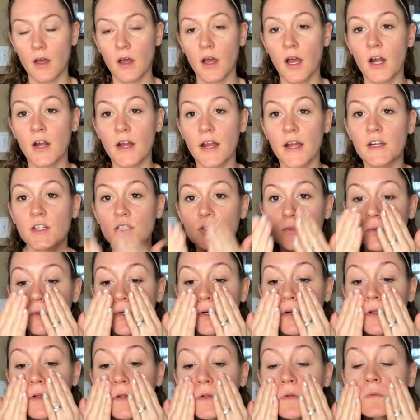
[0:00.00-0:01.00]

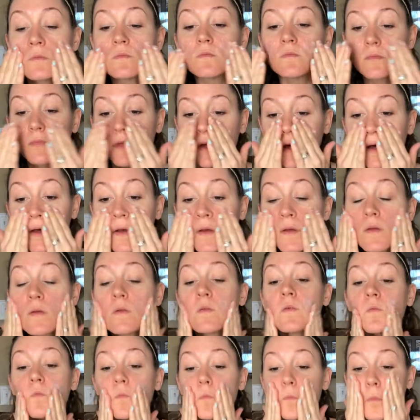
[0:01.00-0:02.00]
actual
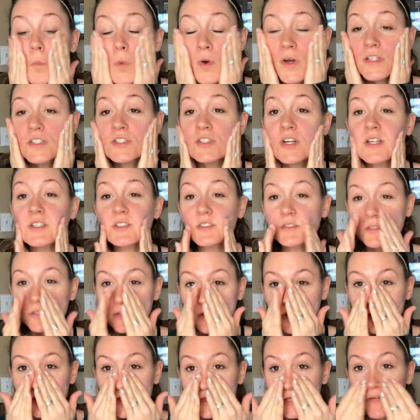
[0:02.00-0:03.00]
moisturizers
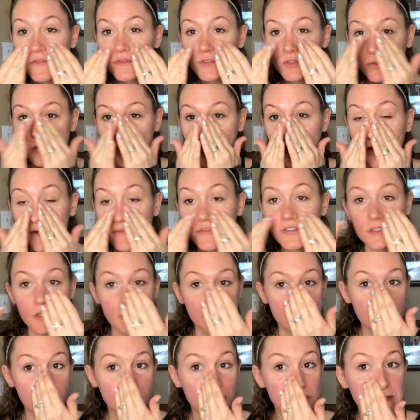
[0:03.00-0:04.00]
and stuff do not have
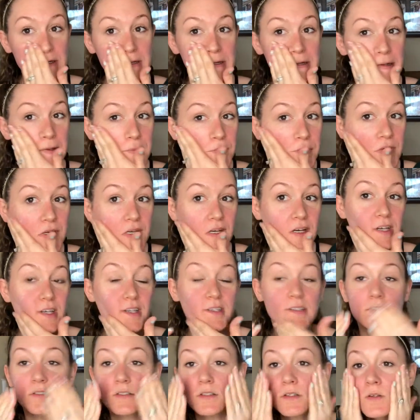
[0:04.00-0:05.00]
sunscreen in it
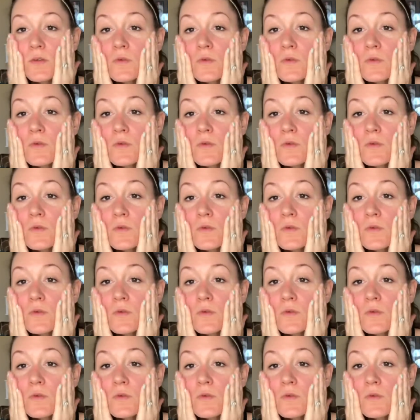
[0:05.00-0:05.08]
because